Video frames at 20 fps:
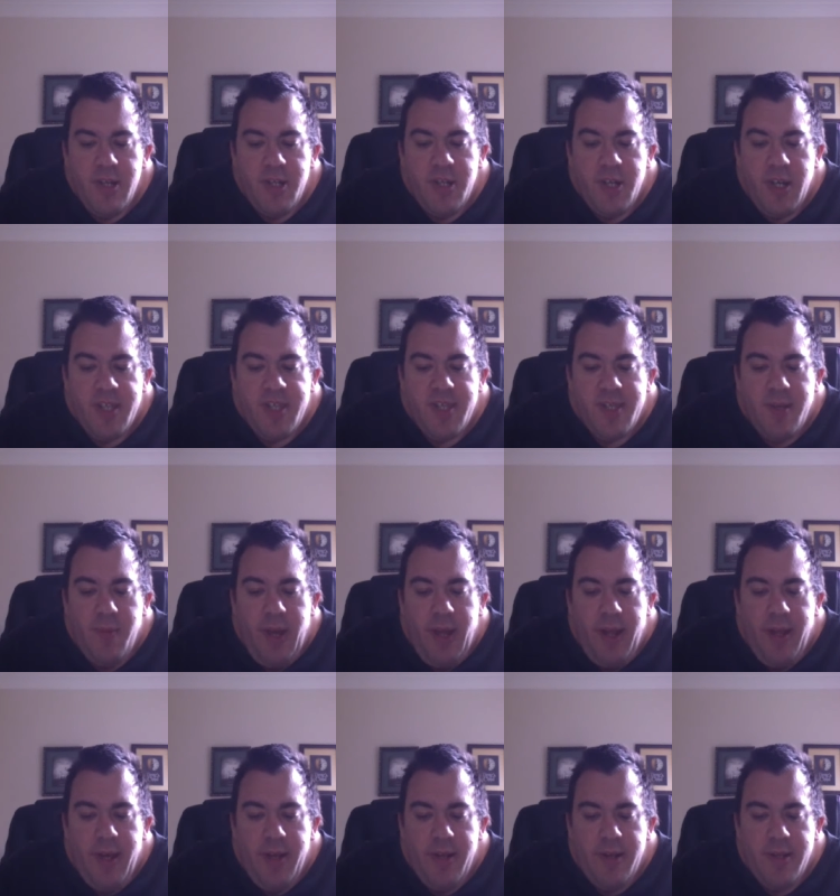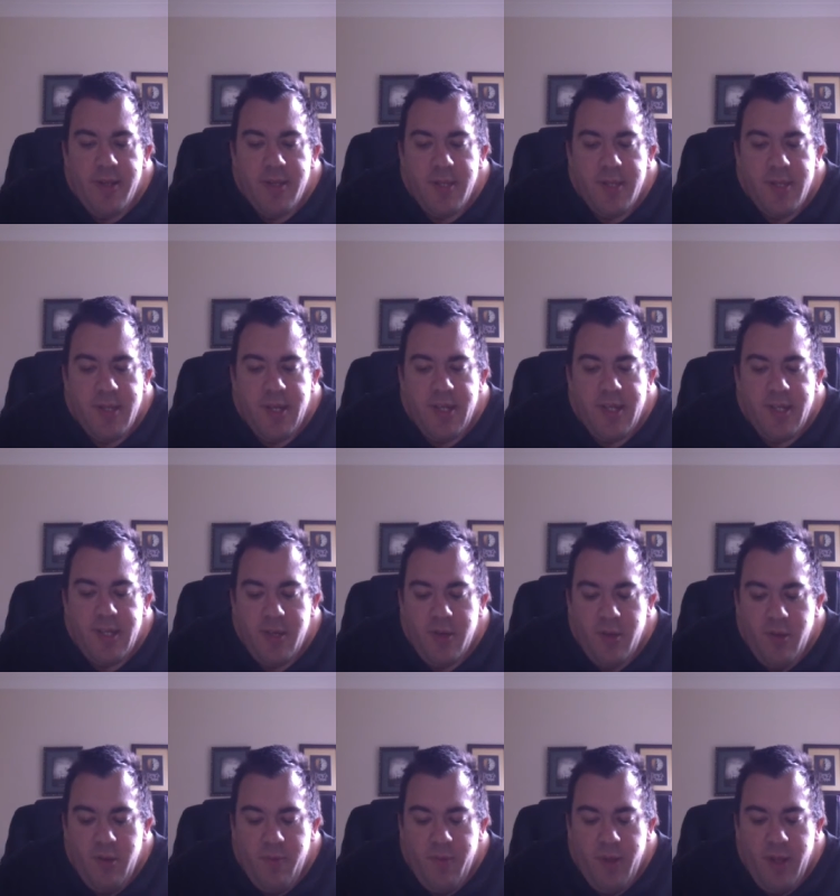Just a minute, Stacey
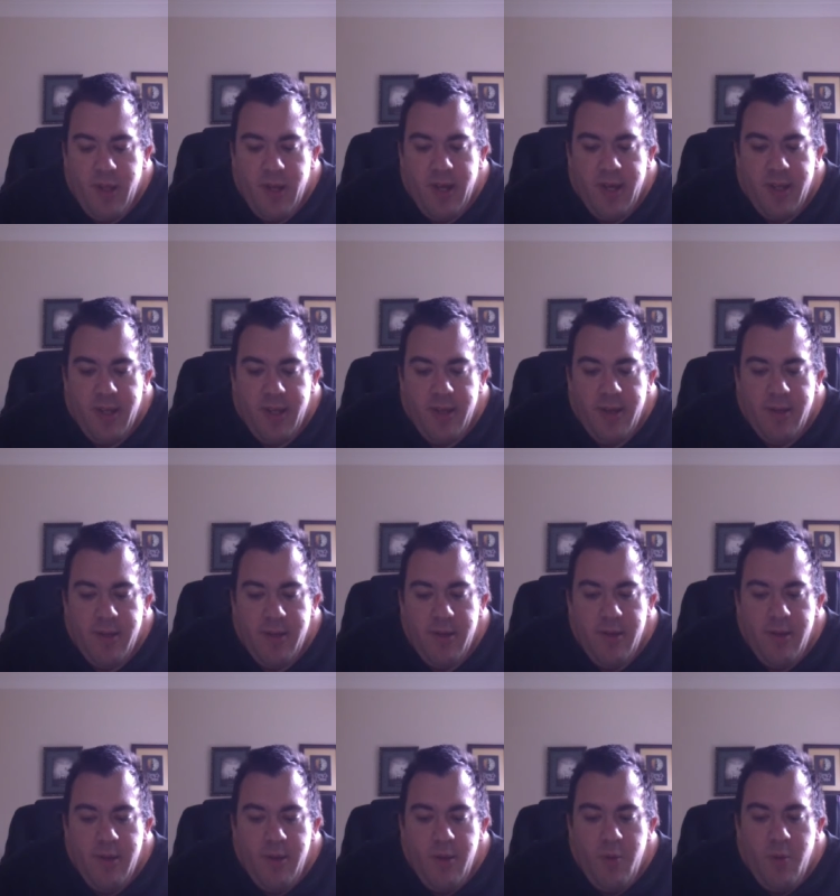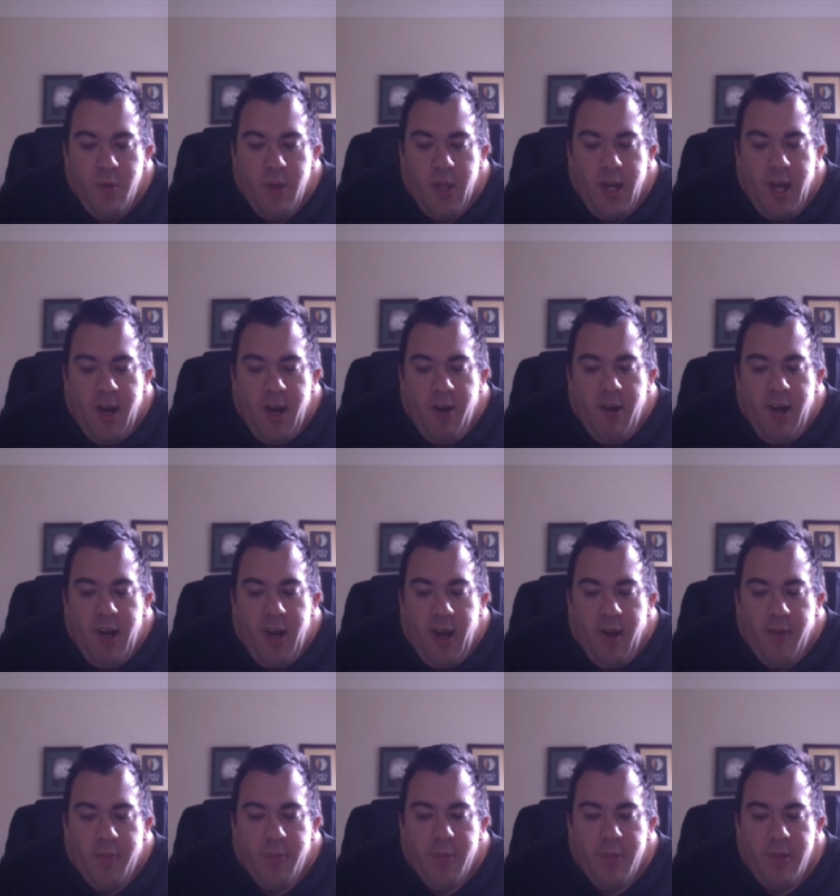called politely. Well, hurry
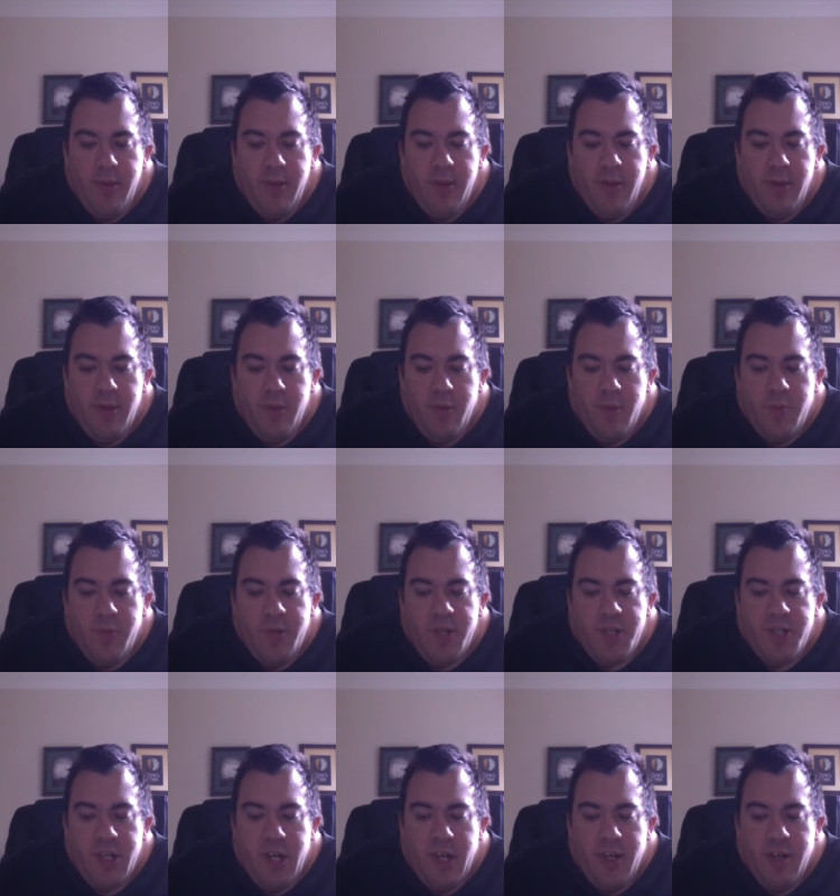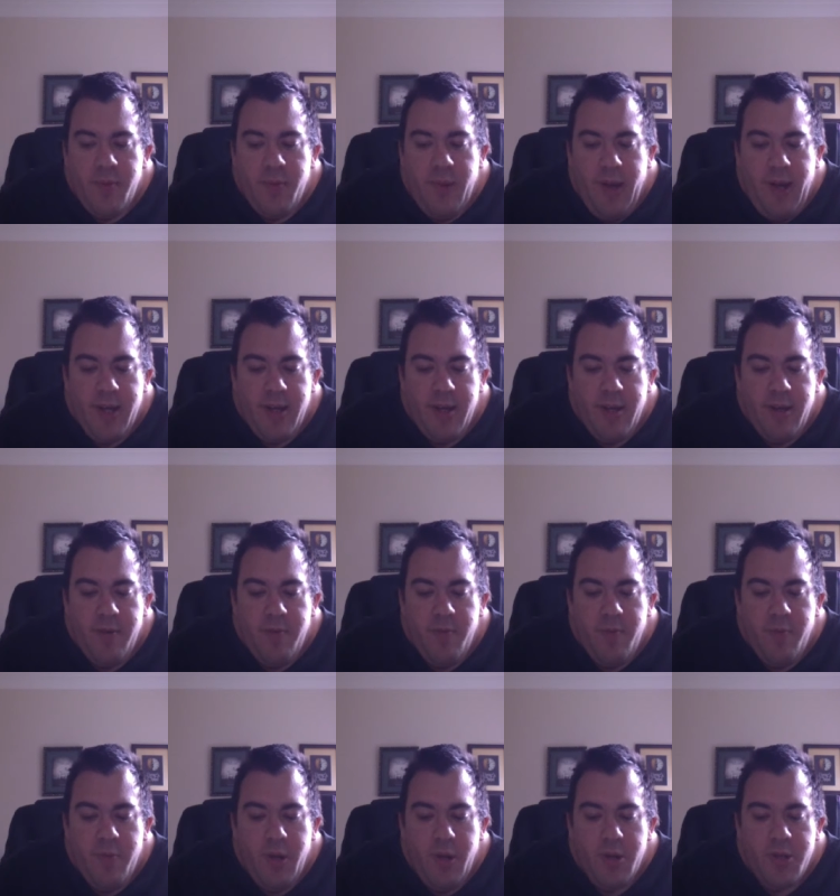up the woman shouted back in
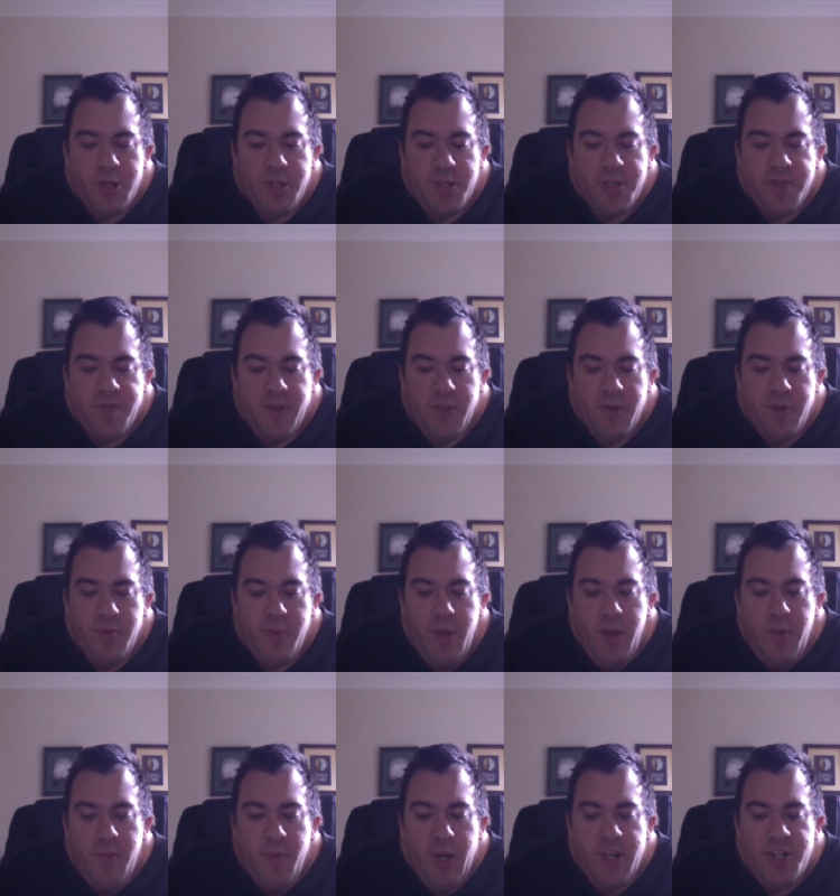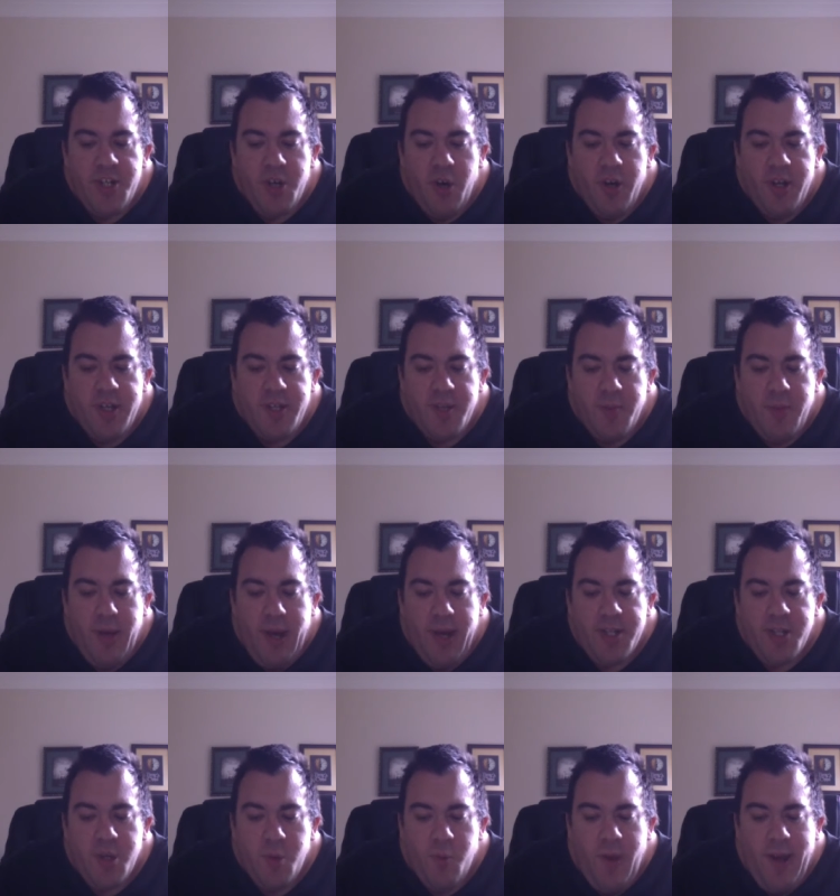an obnoxious volume. My daughter's
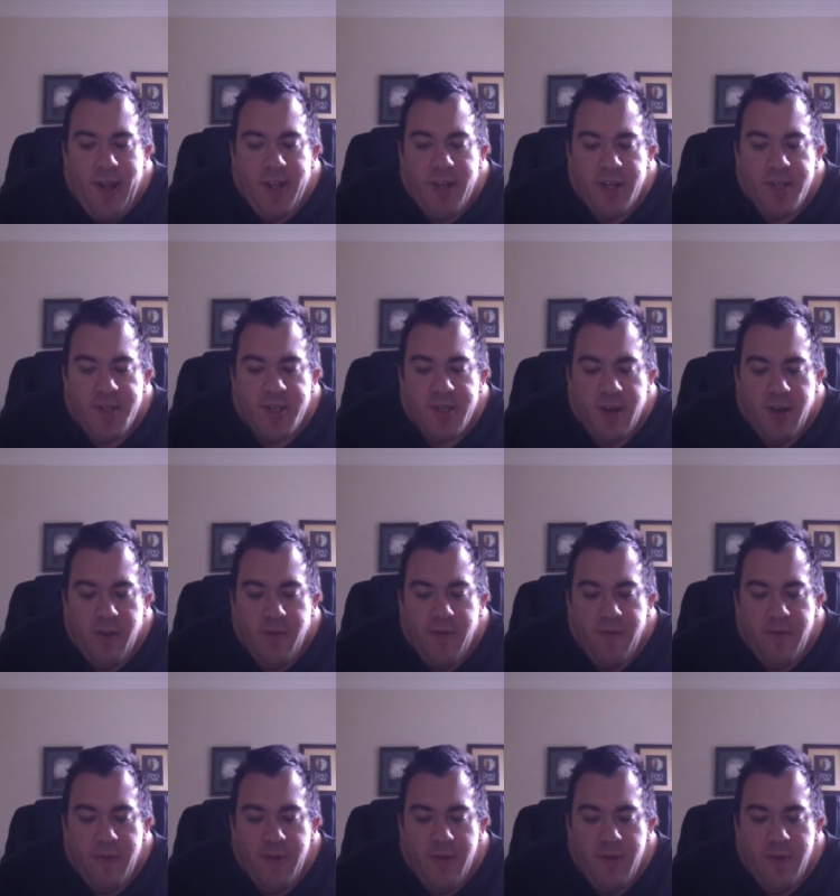about to wet herself.